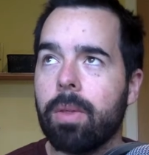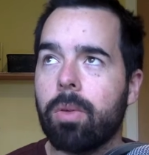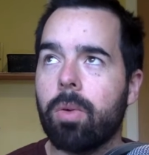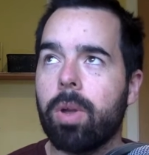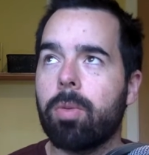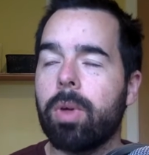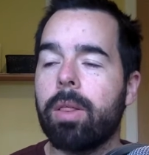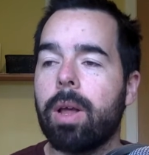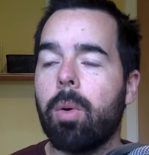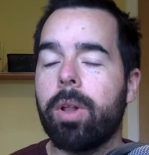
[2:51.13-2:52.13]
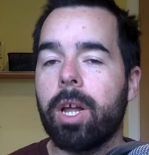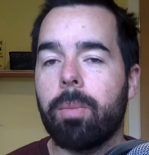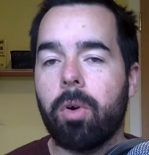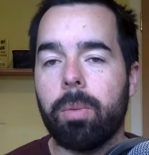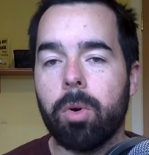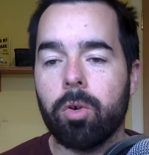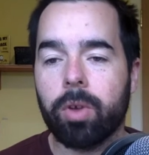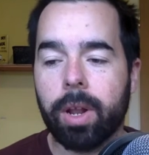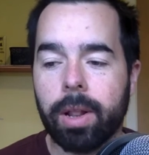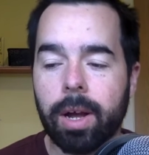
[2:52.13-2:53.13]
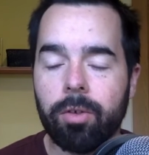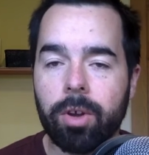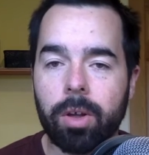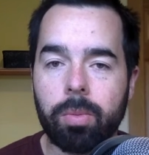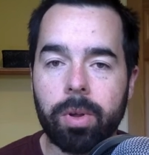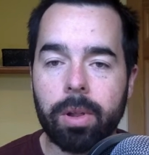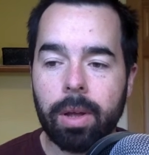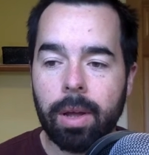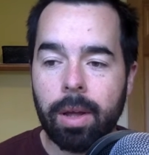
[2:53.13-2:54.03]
So that's how I think about emotion and logic as well,